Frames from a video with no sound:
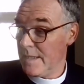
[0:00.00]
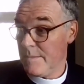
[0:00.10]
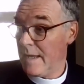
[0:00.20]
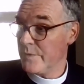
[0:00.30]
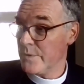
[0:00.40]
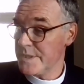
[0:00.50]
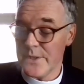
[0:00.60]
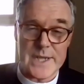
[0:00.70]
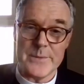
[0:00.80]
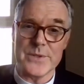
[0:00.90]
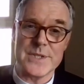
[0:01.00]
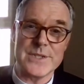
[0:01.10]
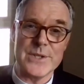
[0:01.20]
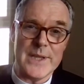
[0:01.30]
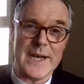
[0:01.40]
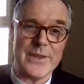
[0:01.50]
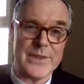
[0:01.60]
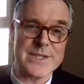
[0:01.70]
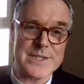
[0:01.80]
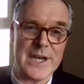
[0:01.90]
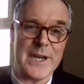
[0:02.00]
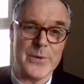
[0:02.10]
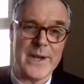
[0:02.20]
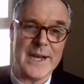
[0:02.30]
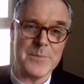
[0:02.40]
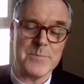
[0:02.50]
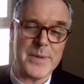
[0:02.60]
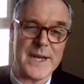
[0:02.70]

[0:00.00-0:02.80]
unfortunately not able to do that this time around.